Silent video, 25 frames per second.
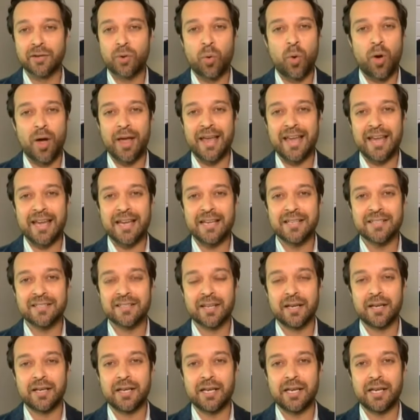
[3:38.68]
quite
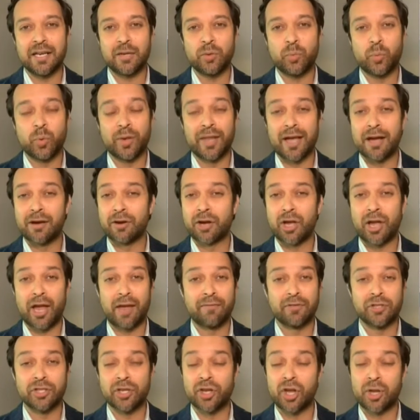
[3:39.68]
easily, without
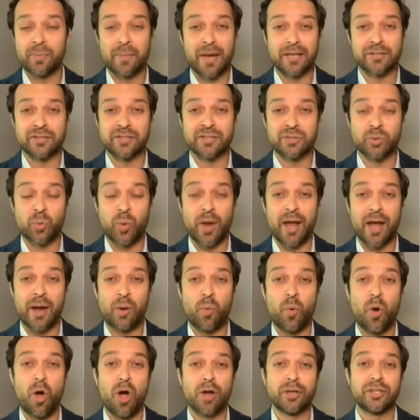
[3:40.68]
having to go back to square
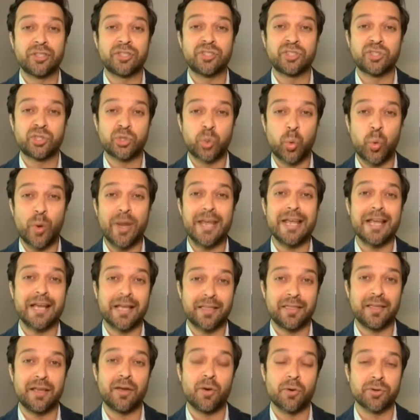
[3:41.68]
one,
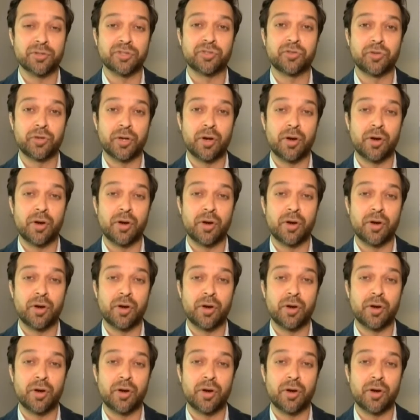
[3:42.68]
tweak the Oxford